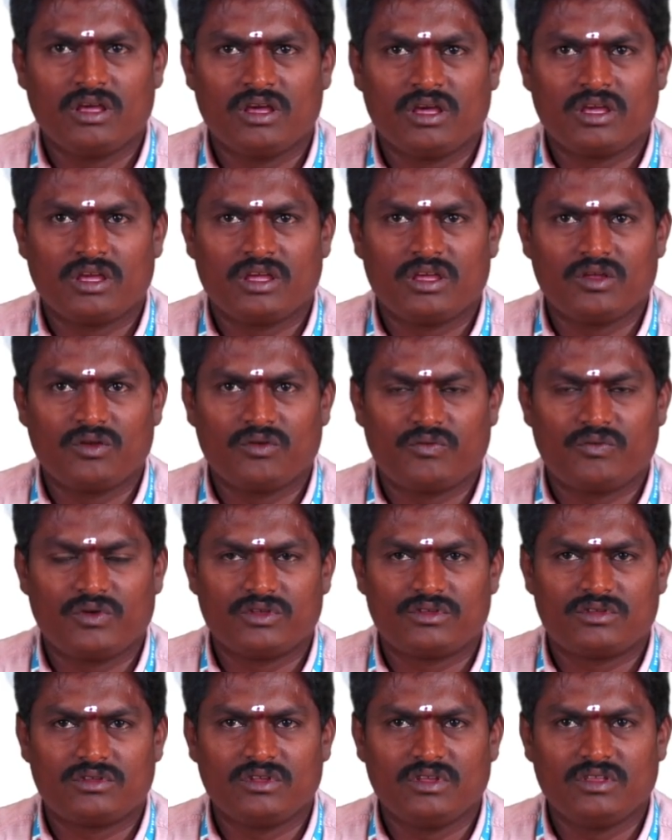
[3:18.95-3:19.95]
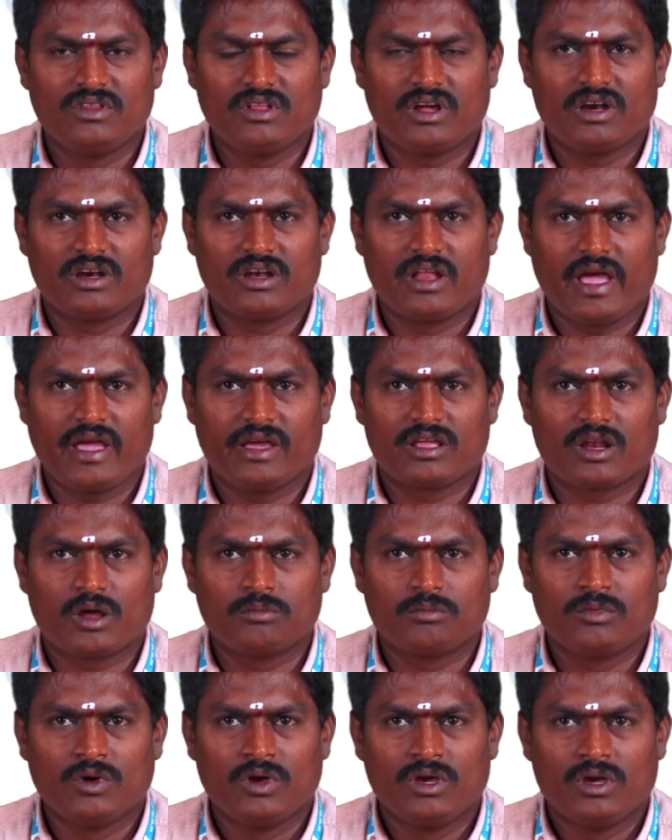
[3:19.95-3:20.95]
Here if you see the diagram,
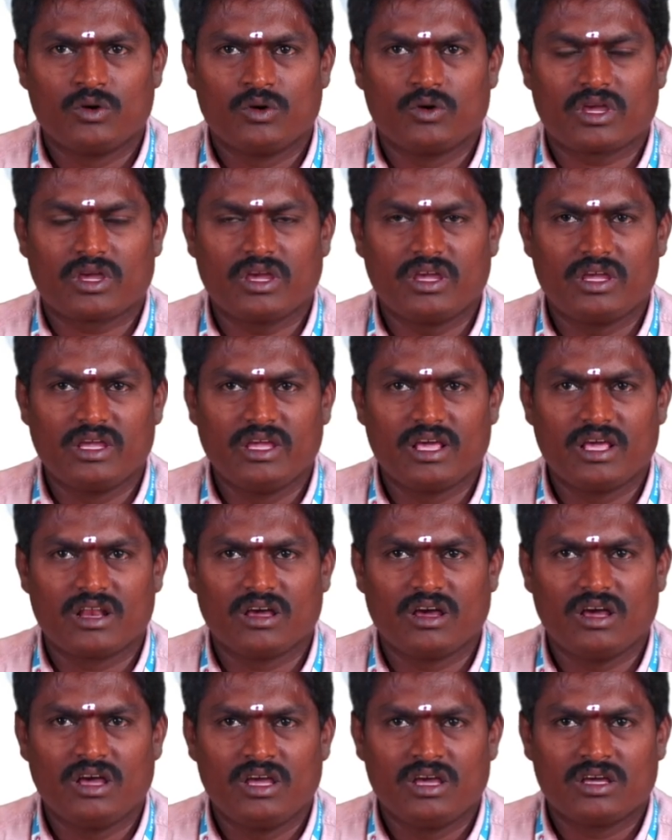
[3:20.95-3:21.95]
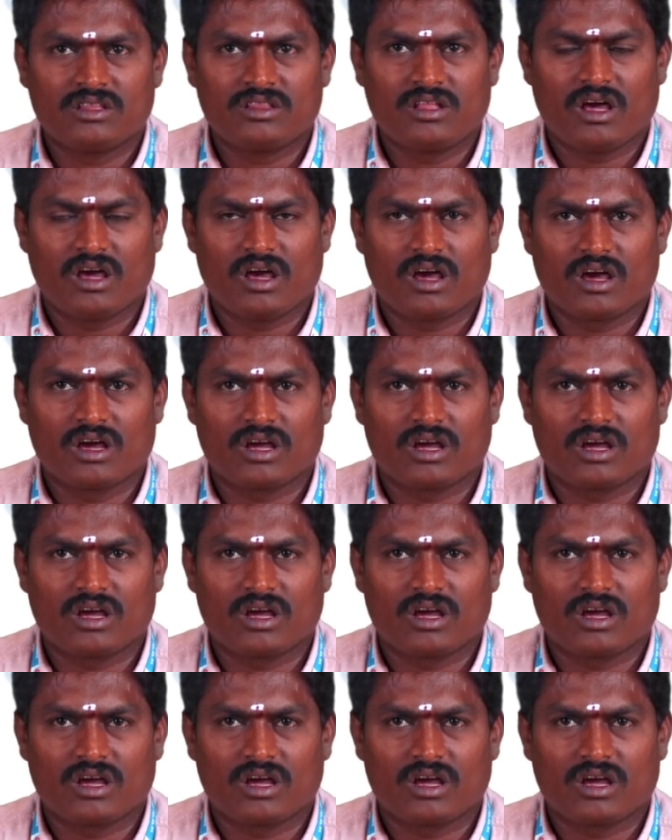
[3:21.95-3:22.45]
okay, here the